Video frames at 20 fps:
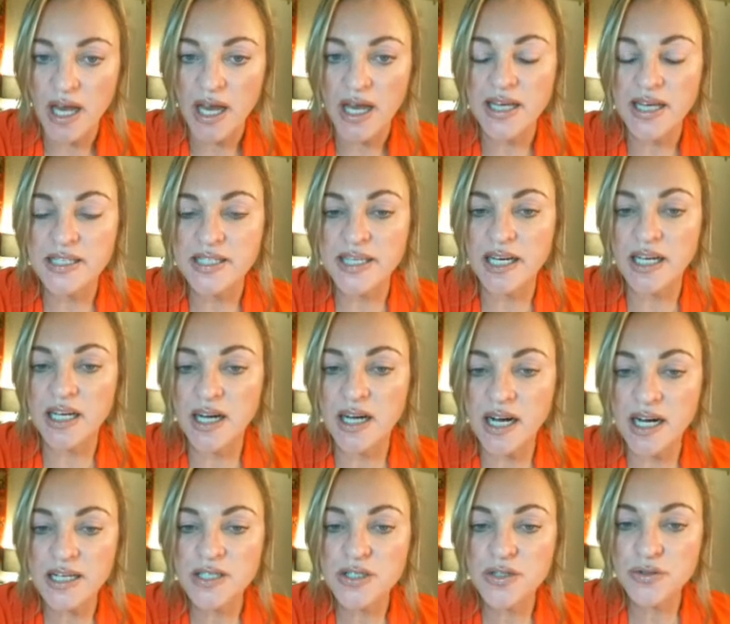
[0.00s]
is that
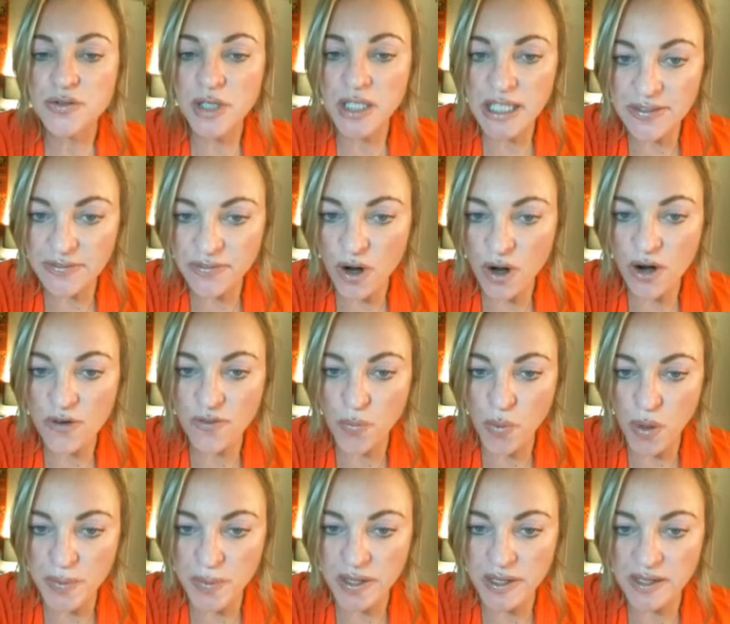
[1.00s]
guys who live off
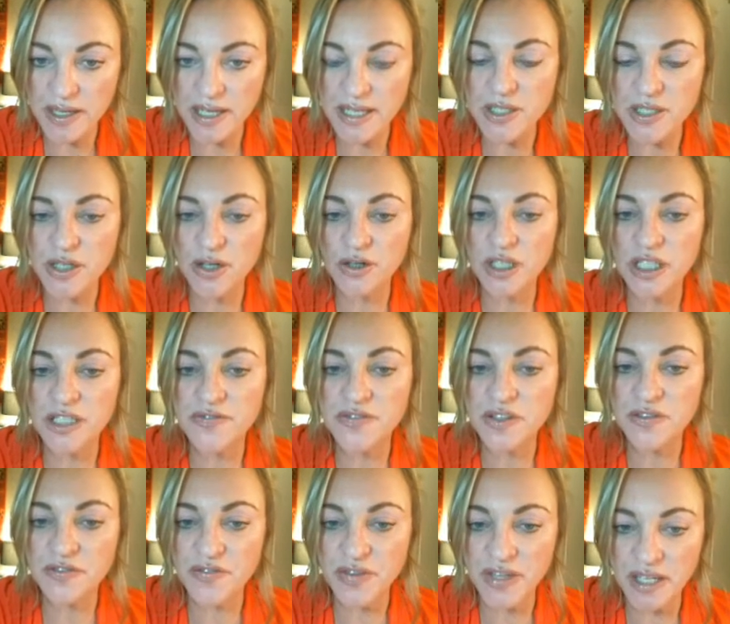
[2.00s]
women and don't lift a
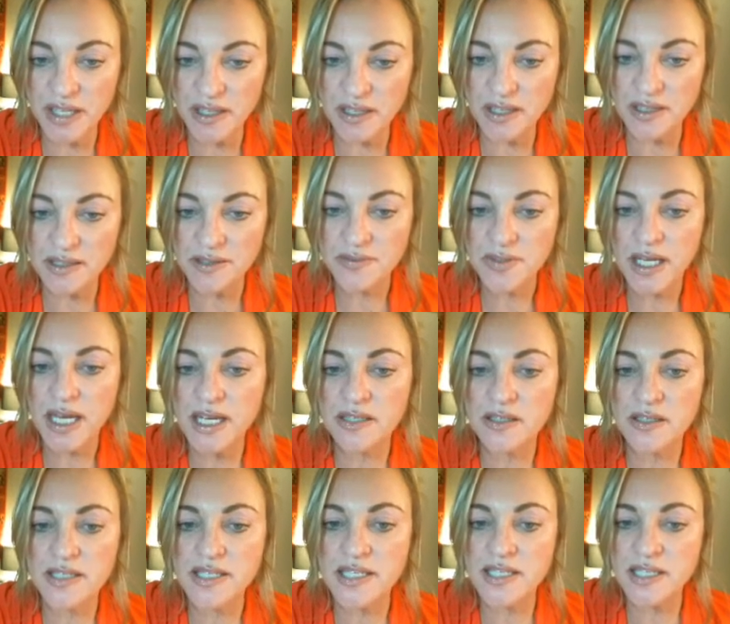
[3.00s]
finger
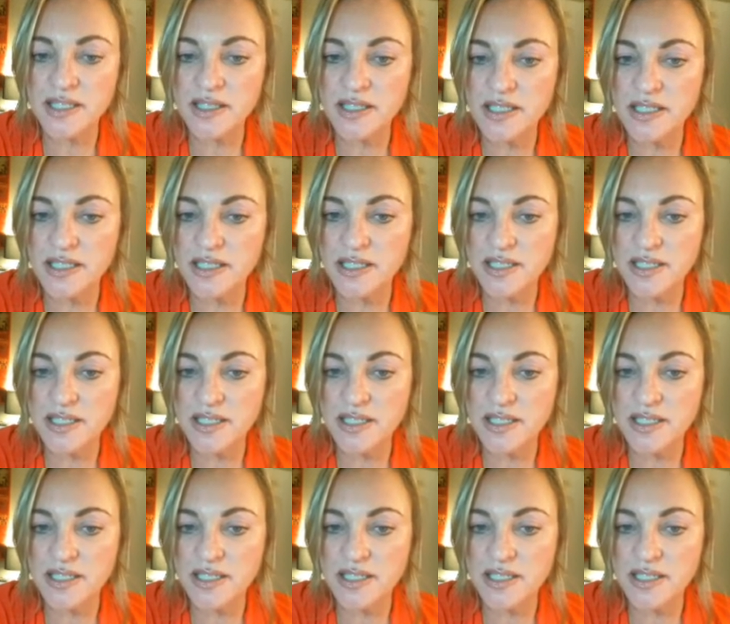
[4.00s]
and sit at the